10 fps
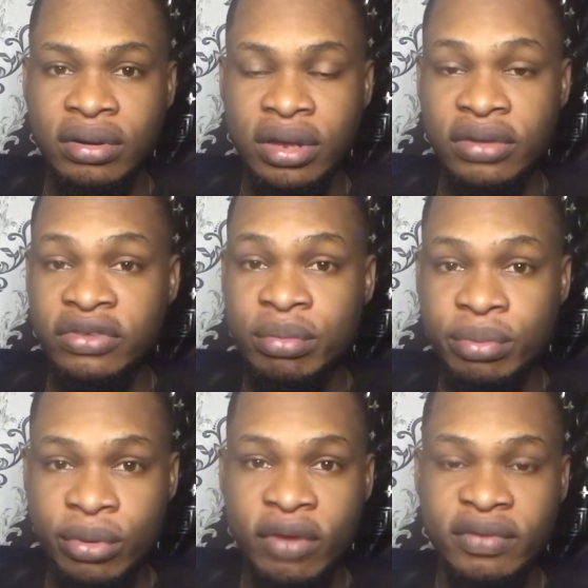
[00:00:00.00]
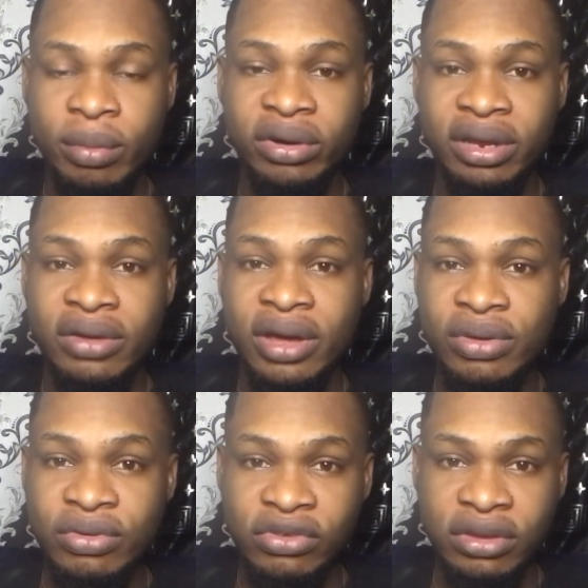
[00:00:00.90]
the symbol of the money that you are
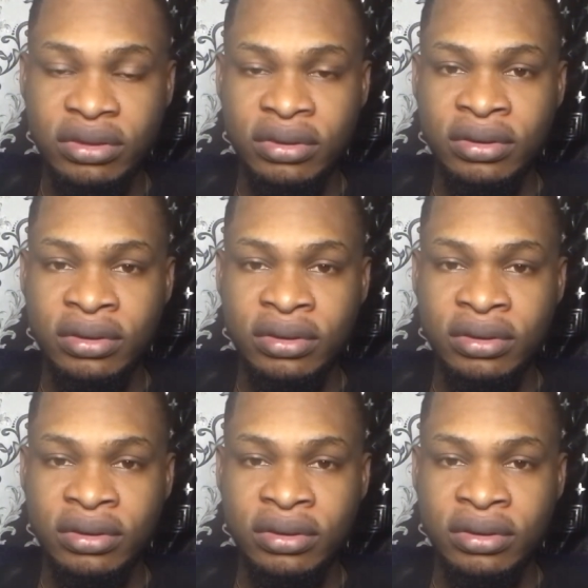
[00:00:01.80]
using